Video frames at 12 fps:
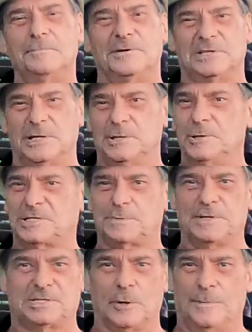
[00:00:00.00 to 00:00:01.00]
But they used to
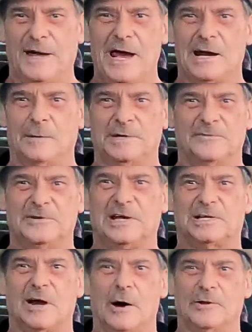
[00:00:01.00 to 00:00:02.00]
be so bad. I mean, if you
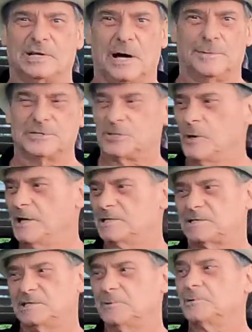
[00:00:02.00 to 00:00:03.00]
get caught with a couple of
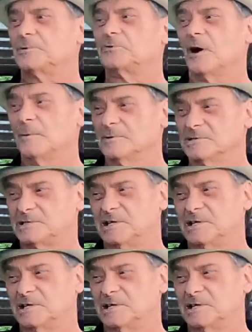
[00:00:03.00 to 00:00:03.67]
joints, you were in trouble. In